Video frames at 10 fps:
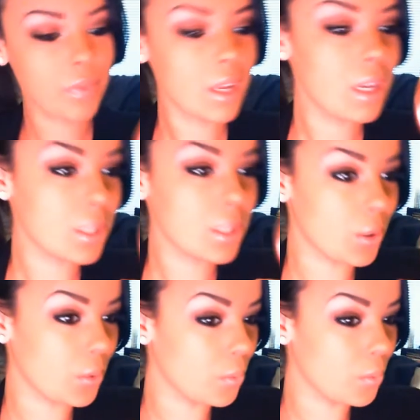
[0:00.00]

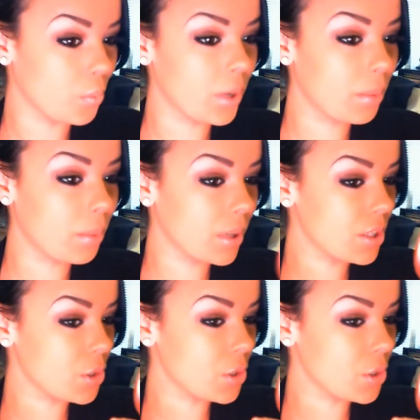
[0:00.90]
so what I'm gonna do